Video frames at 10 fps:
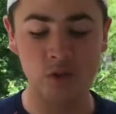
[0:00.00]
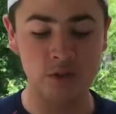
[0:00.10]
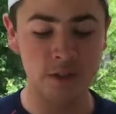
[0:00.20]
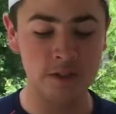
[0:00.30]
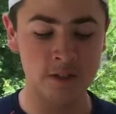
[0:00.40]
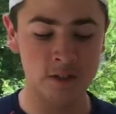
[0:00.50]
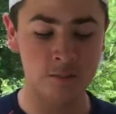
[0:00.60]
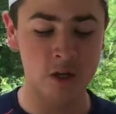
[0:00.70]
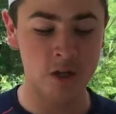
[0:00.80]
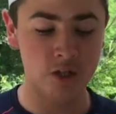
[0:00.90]
use this
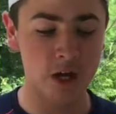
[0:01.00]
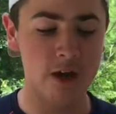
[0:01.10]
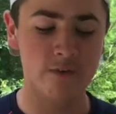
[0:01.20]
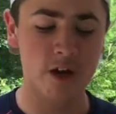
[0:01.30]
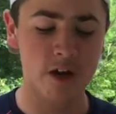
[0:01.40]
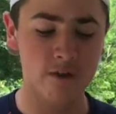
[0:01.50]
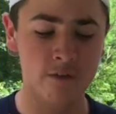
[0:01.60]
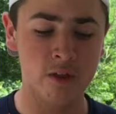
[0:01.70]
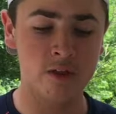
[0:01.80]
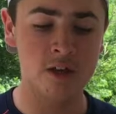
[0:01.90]
spinach. I've cut off
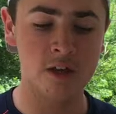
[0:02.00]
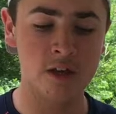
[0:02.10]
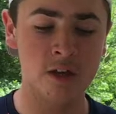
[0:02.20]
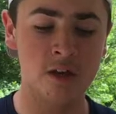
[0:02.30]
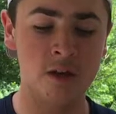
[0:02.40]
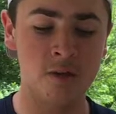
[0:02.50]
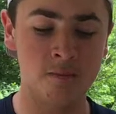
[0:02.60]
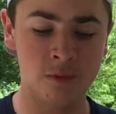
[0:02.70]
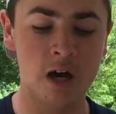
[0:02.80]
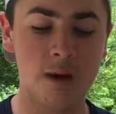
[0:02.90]
the
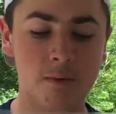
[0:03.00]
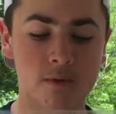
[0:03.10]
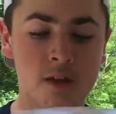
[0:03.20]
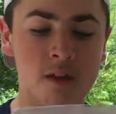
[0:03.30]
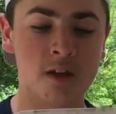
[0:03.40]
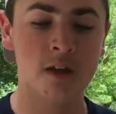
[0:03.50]
top of it